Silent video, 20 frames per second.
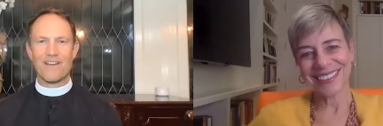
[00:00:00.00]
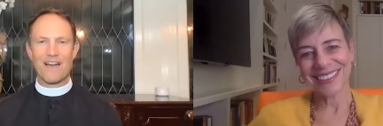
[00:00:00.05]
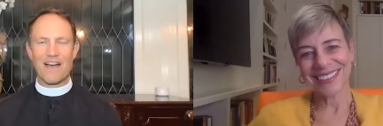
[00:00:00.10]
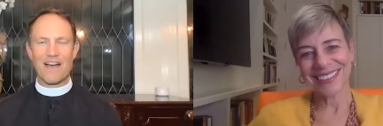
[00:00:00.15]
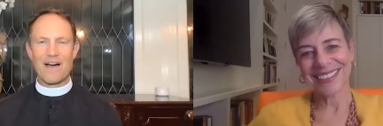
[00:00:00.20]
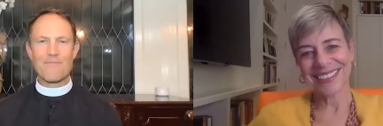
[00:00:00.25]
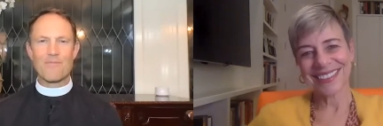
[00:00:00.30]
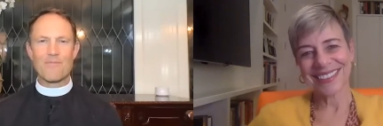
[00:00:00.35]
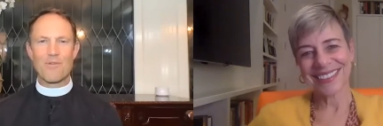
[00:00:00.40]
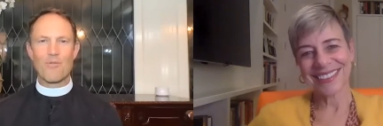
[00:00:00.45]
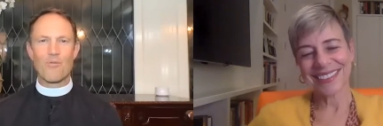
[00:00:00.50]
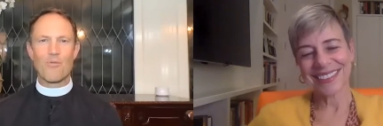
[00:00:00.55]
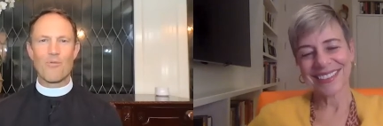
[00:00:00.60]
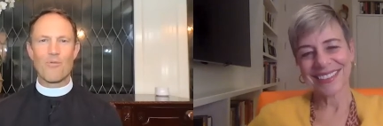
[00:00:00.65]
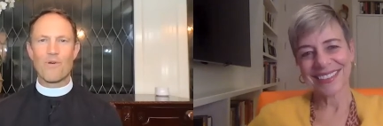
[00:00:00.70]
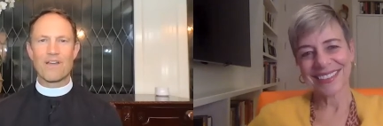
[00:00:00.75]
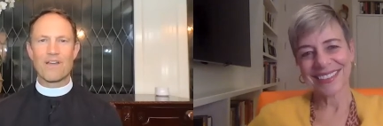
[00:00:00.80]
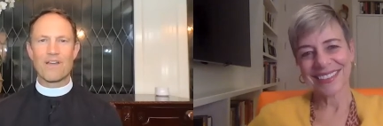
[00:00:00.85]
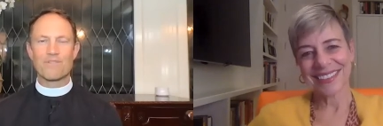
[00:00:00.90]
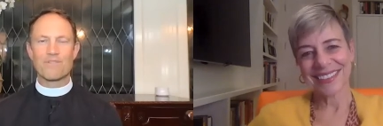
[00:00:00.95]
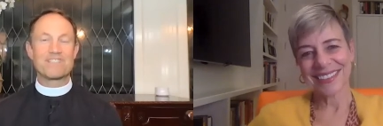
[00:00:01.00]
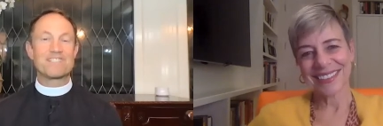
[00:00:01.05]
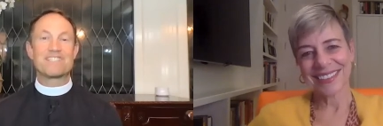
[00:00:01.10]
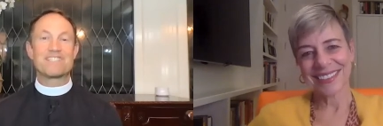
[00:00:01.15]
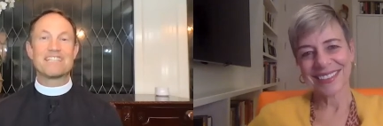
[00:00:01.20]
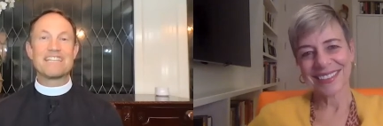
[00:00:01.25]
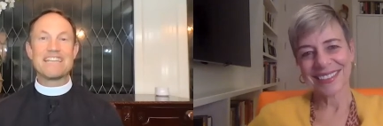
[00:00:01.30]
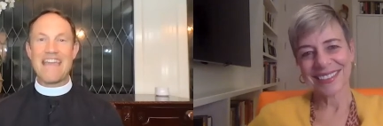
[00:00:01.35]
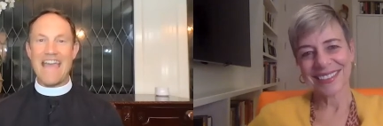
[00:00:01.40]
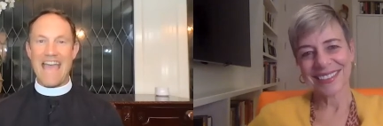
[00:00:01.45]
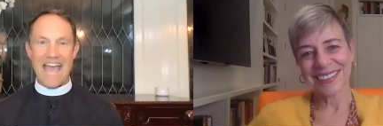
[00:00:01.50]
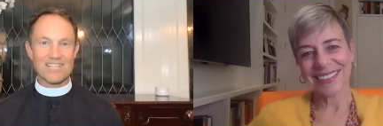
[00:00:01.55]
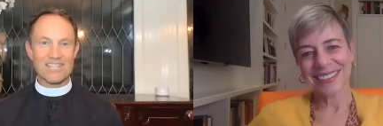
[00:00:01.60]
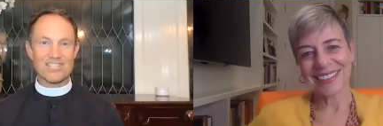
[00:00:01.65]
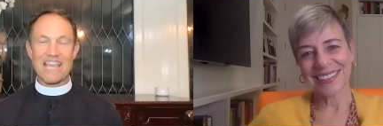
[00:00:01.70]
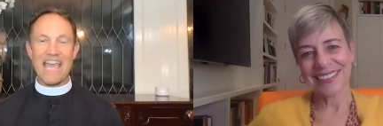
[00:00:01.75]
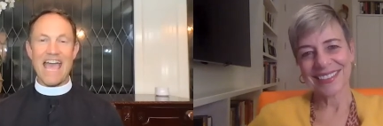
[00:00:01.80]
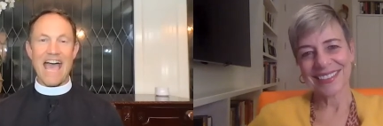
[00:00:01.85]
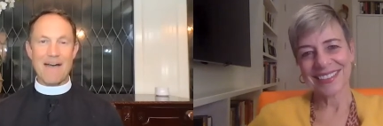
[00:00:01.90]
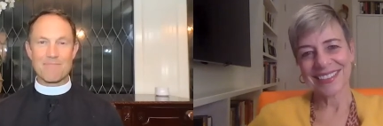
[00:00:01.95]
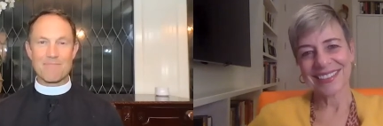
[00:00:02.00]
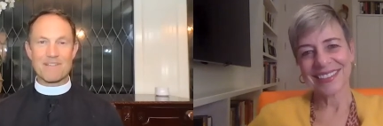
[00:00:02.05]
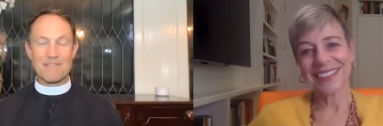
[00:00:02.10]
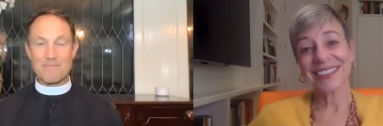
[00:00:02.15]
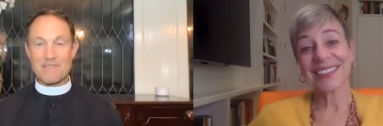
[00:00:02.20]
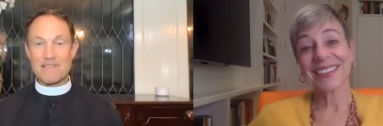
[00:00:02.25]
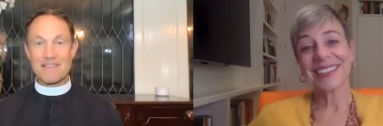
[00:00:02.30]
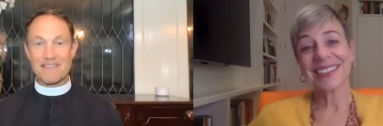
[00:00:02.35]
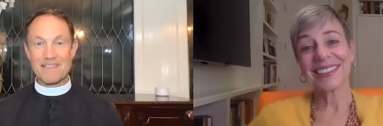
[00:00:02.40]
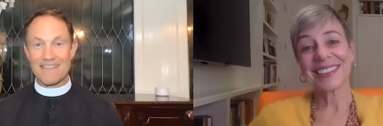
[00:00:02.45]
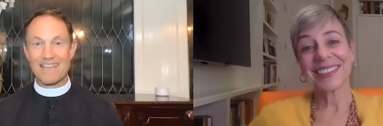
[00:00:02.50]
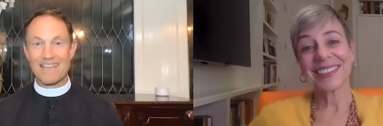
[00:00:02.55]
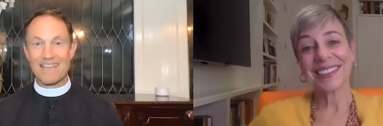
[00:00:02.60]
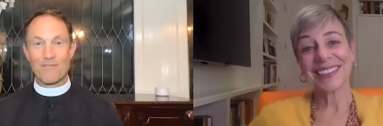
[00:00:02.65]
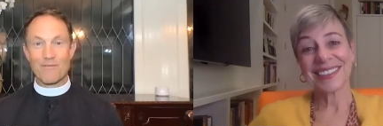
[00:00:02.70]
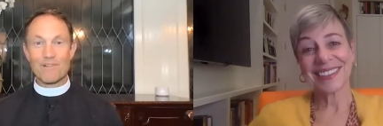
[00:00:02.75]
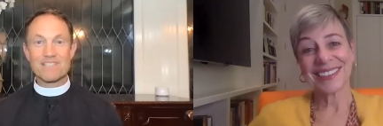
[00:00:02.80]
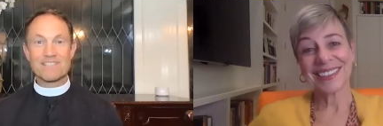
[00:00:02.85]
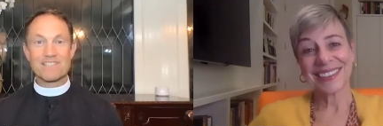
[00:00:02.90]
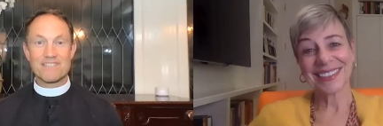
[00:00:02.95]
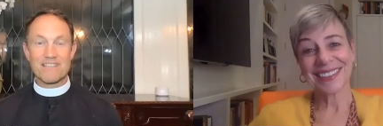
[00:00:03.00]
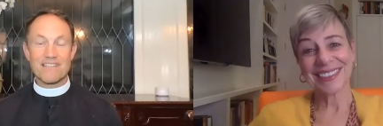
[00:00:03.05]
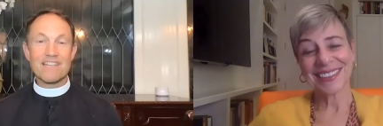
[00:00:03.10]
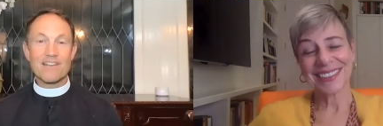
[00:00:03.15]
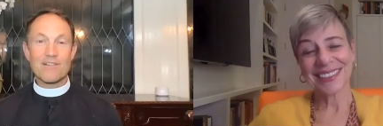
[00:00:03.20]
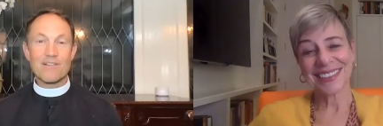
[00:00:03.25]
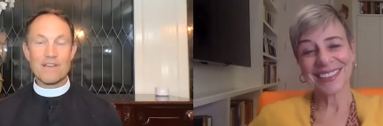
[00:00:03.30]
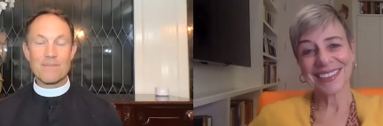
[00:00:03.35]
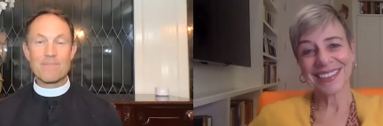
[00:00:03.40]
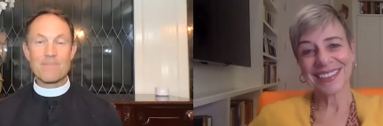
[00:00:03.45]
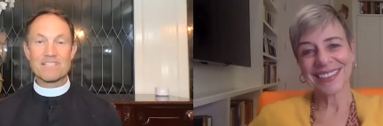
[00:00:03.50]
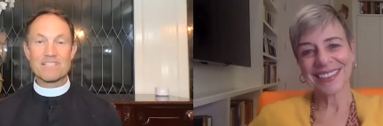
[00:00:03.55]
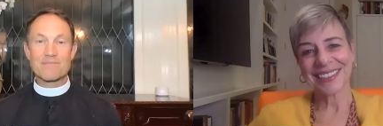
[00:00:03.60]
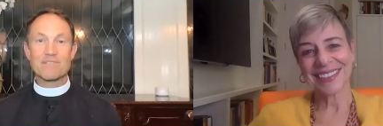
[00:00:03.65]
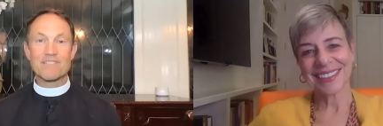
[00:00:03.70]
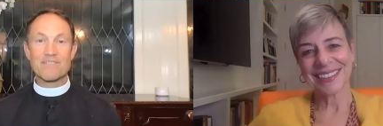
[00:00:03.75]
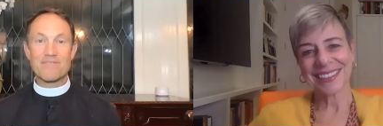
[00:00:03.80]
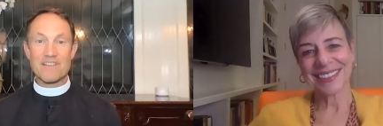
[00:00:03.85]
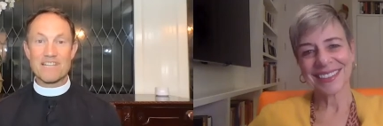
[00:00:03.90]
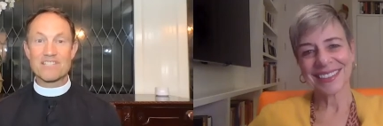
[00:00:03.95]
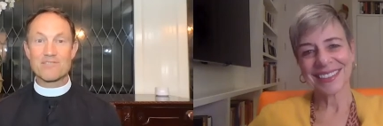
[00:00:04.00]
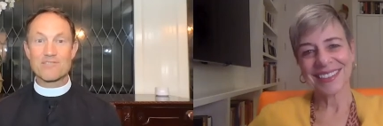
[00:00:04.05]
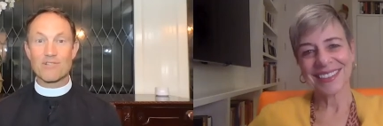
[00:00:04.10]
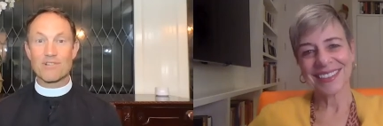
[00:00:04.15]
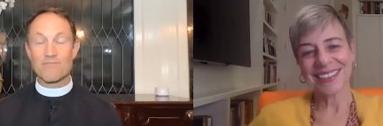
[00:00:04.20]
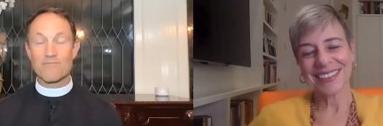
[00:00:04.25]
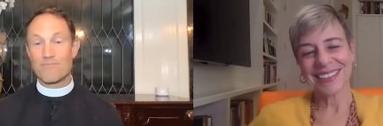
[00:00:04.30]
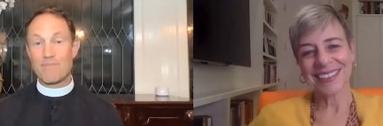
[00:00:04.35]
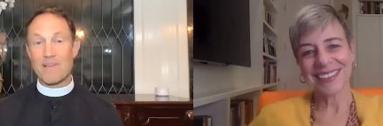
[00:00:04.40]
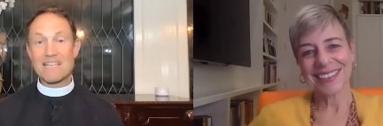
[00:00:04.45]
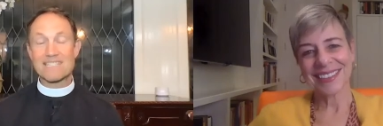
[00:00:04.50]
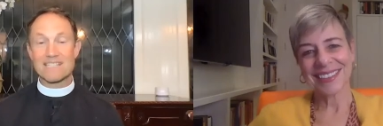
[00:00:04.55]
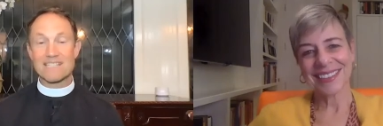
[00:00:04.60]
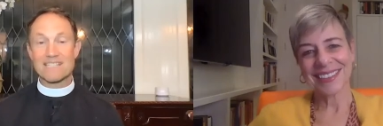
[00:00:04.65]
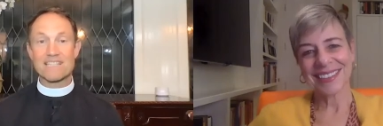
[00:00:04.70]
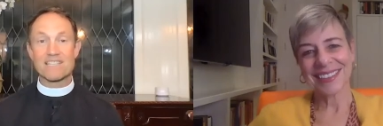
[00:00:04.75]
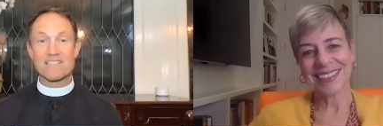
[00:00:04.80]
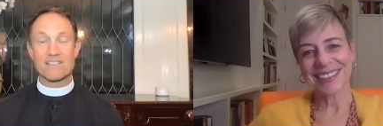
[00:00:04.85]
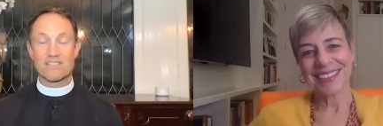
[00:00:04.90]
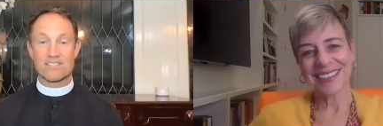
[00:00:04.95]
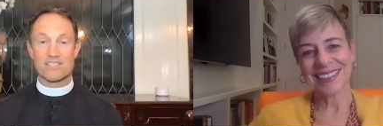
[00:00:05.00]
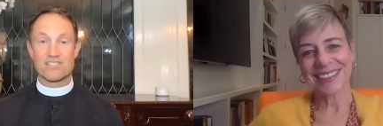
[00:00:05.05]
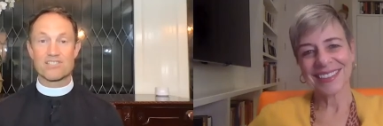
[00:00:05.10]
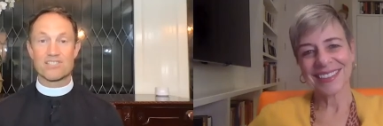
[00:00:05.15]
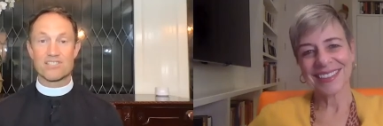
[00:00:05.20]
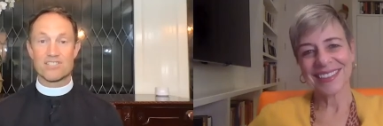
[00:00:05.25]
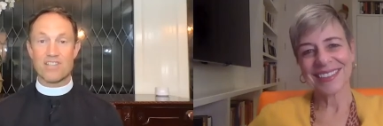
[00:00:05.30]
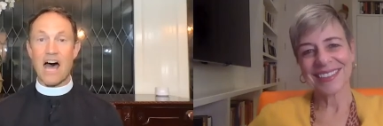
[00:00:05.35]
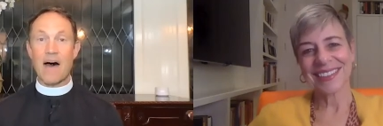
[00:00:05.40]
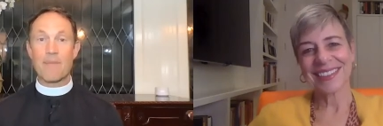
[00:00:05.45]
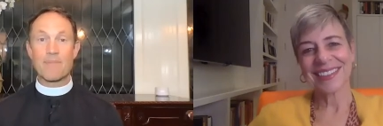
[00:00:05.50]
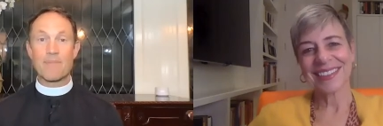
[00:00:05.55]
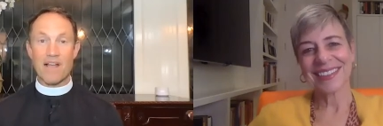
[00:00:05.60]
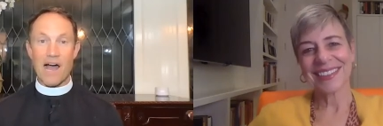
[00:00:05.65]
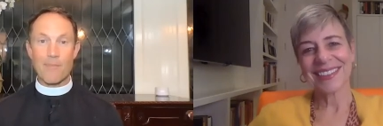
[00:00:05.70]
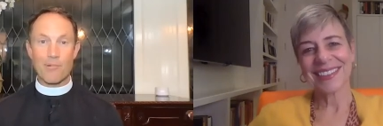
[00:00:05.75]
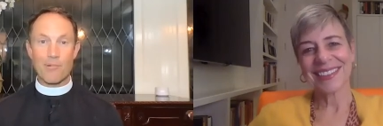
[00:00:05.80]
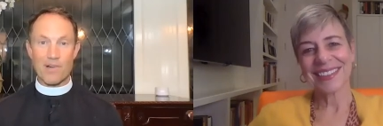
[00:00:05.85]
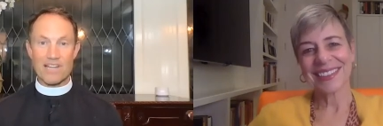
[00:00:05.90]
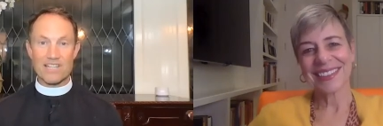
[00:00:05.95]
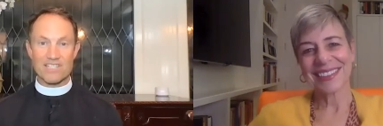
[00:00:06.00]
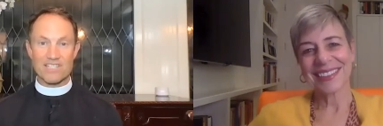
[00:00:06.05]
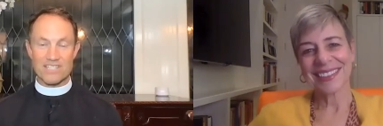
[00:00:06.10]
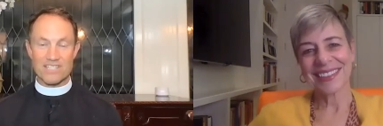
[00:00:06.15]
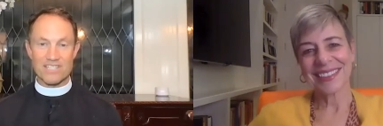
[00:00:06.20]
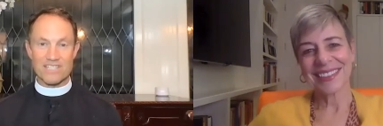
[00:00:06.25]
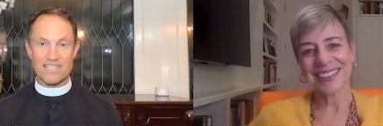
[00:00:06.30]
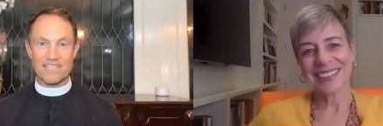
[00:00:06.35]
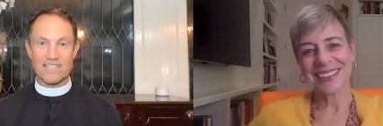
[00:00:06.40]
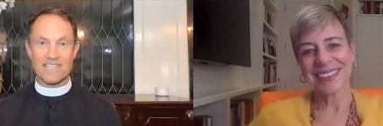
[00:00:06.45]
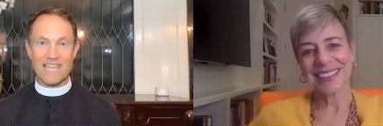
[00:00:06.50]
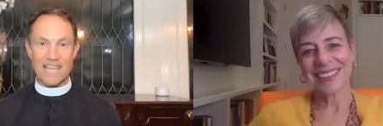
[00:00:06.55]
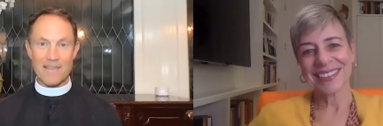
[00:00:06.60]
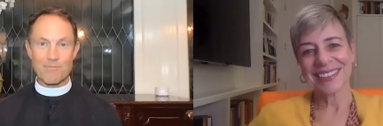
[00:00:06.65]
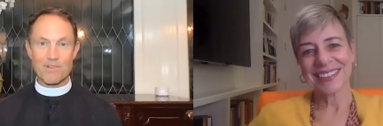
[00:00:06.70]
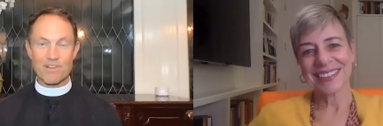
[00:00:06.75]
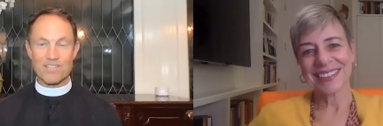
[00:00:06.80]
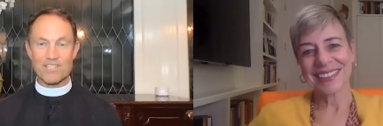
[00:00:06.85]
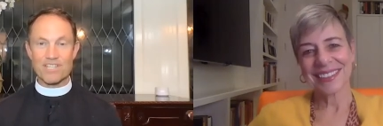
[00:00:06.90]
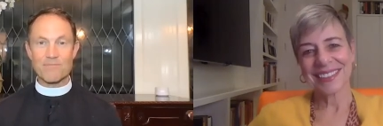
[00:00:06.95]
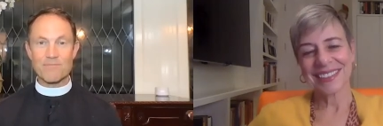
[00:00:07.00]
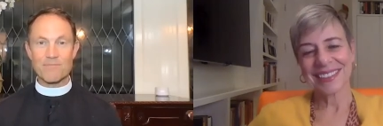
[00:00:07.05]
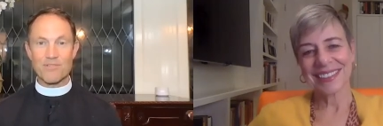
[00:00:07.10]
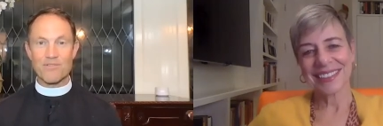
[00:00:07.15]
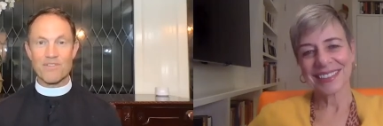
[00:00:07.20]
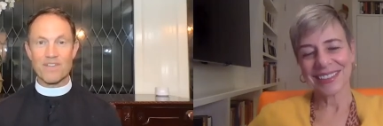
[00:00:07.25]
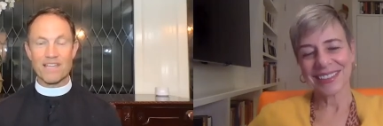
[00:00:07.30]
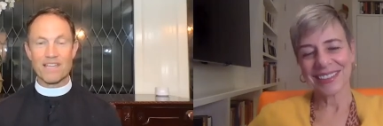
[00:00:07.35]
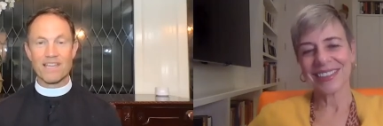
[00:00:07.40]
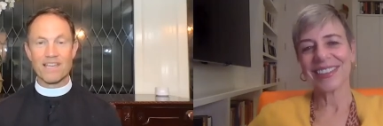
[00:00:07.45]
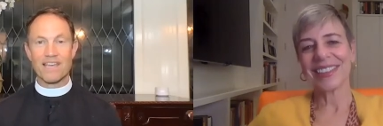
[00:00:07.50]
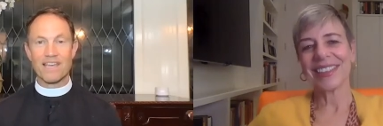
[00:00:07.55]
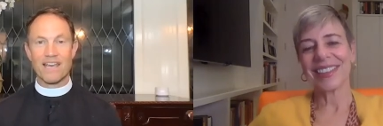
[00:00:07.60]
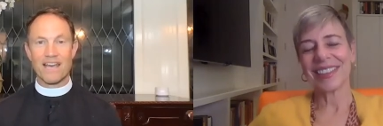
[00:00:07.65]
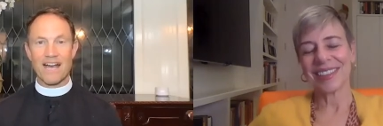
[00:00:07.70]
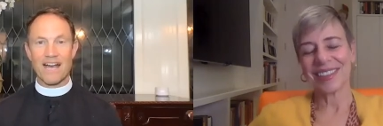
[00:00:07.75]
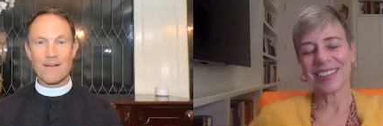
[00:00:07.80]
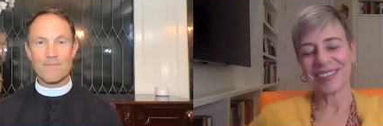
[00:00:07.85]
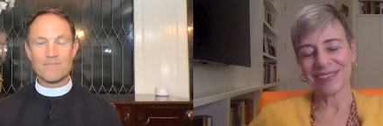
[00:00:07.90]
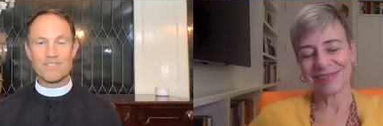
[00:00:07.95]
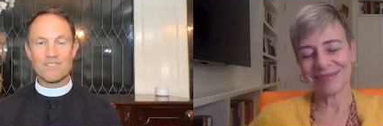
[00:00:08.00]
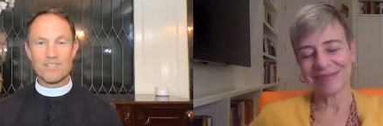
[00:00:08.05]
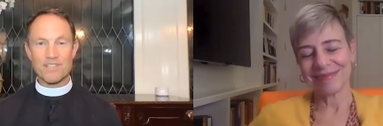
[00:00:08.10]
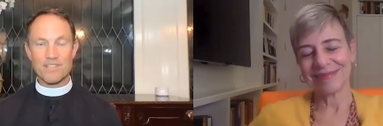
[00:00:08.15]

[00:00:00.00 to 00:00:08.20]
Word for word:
Speaker 1: um, wh- which didn't actually happen to me, was you know Episcopal Divinity School basically stopping operations in Cambridge and moving um, to